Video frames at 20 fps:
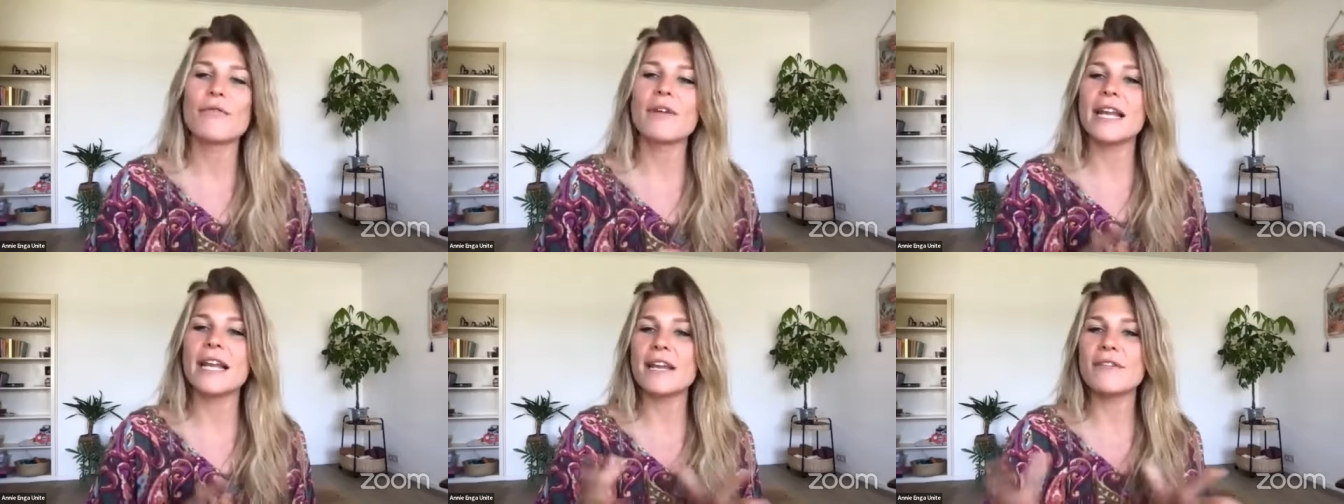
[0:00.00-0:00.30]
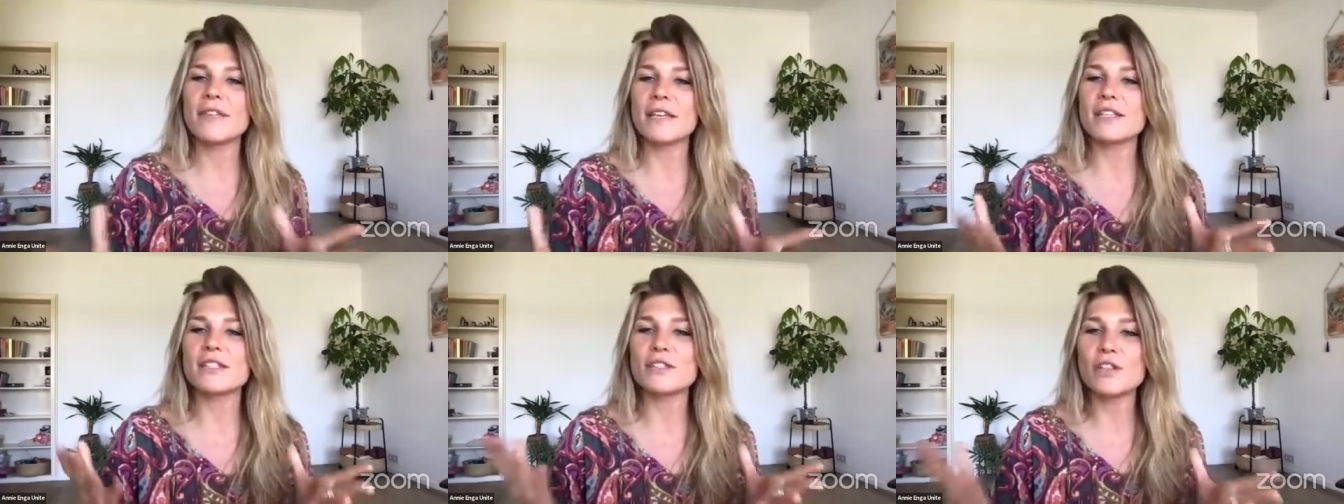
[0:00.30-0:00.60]
Really,
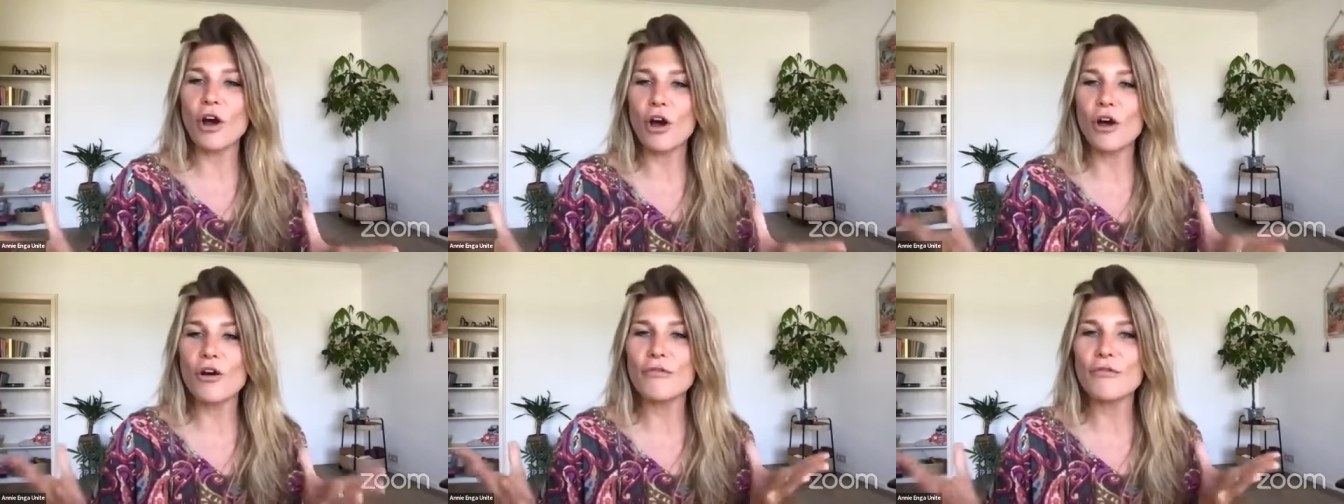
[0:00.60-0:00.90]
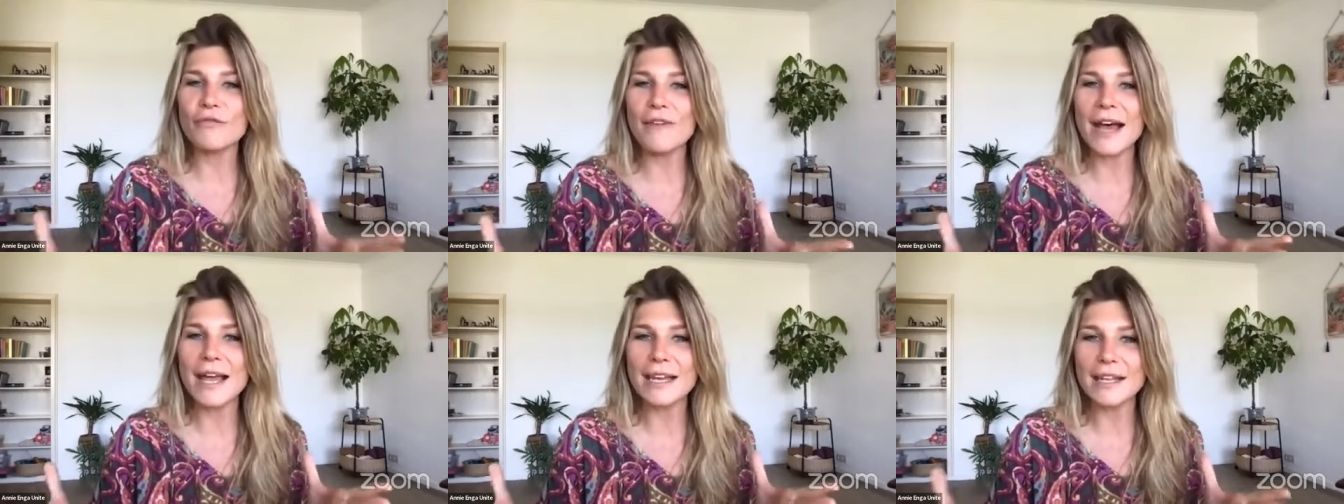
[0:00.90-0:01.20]
if there's not a
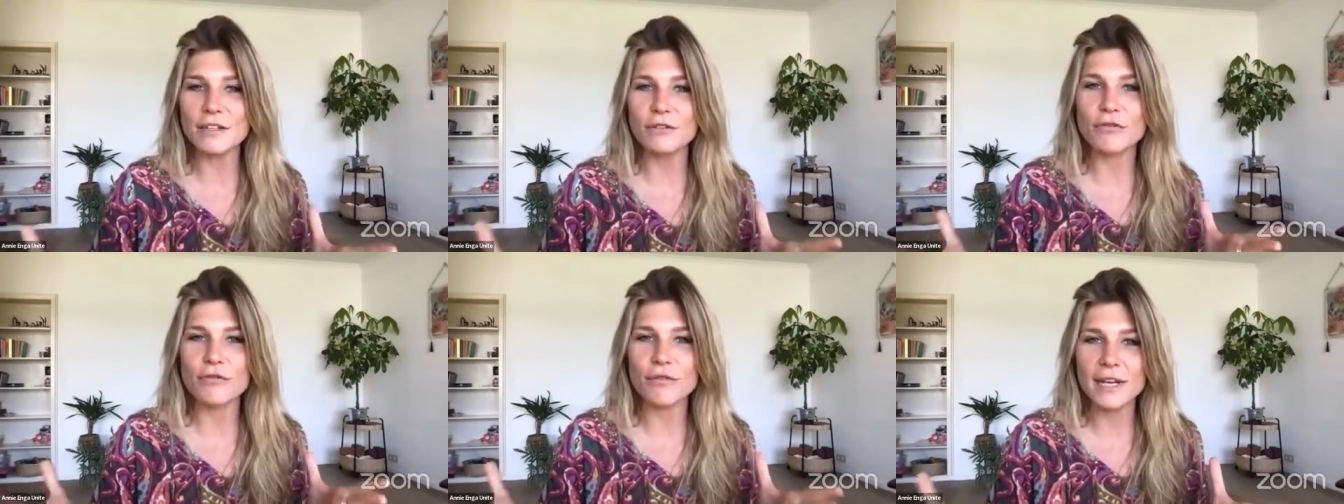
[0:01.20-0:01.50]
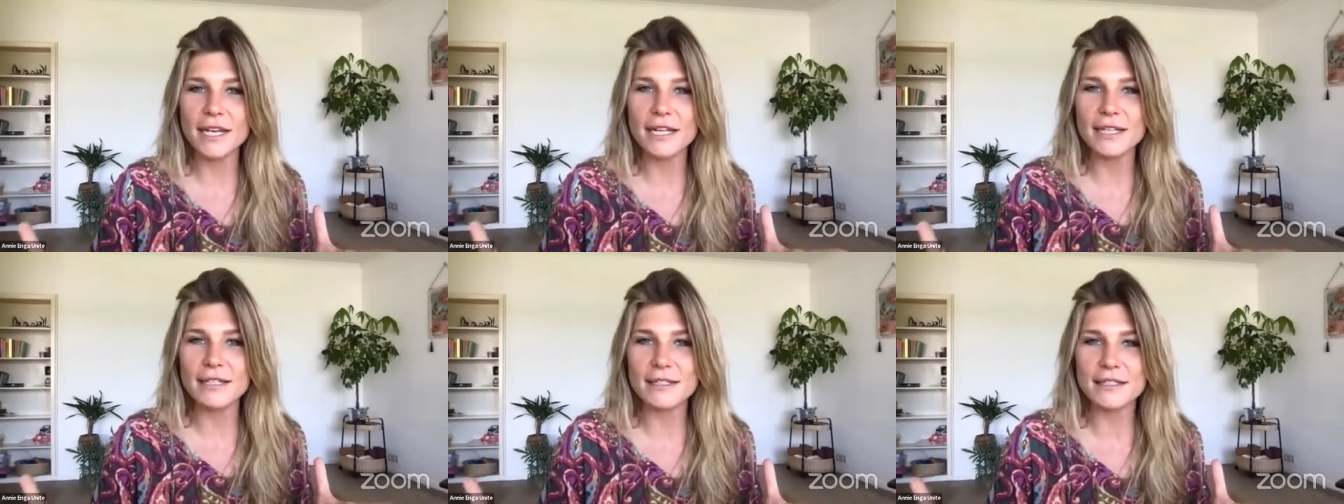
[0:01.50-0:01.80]
valid
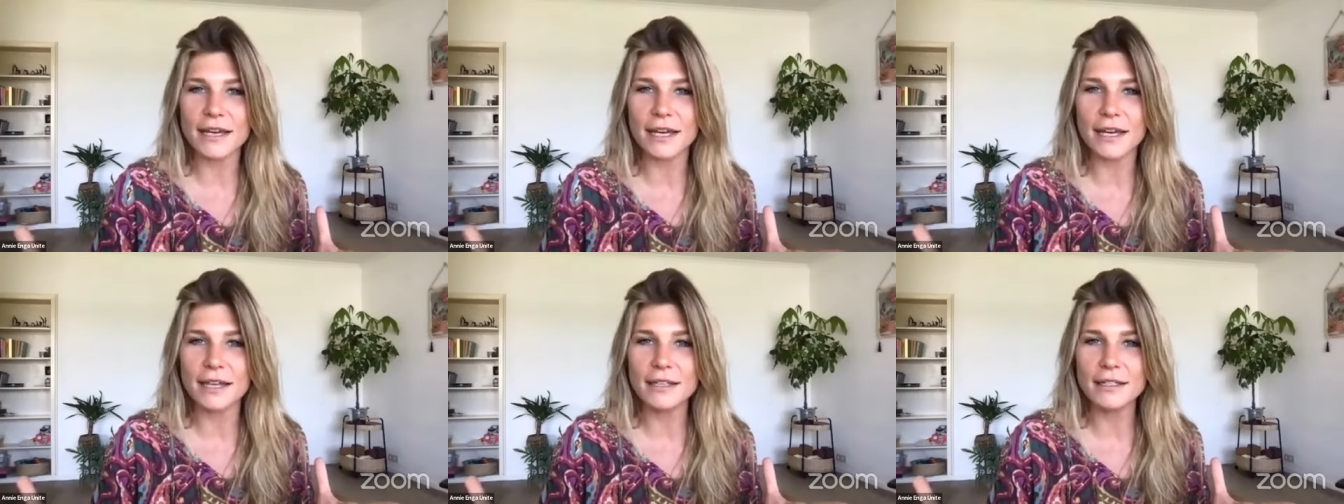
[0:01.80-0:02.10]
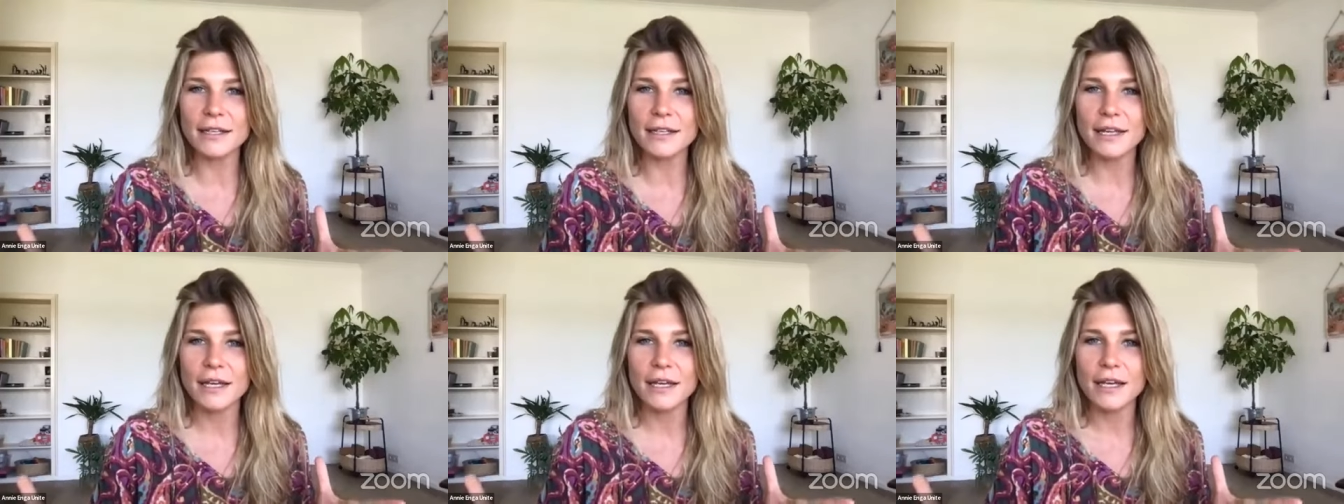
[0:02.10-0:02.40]

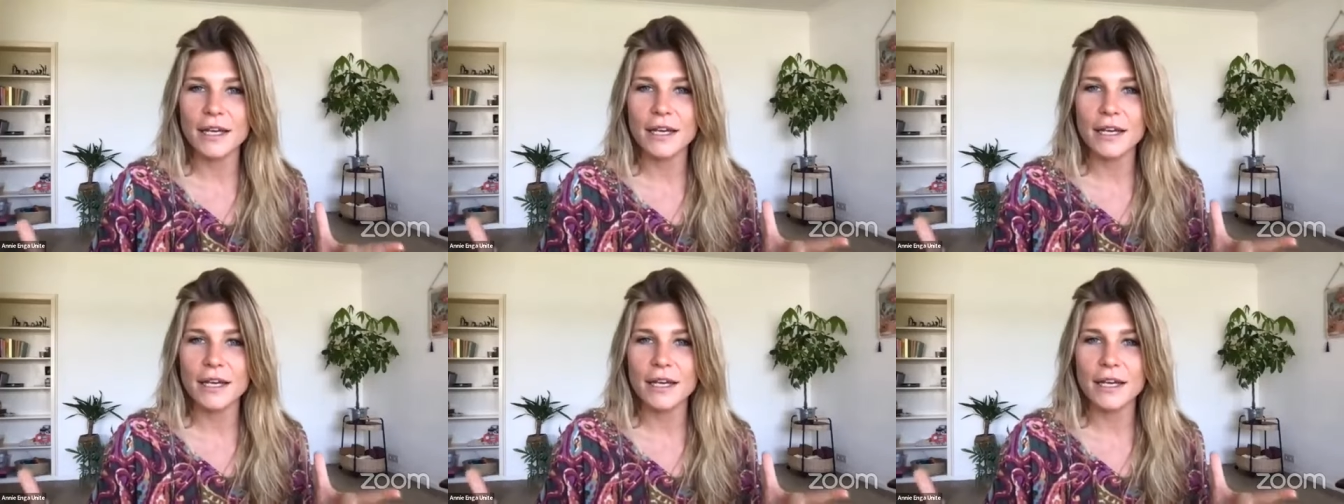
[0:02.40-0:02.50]
reason,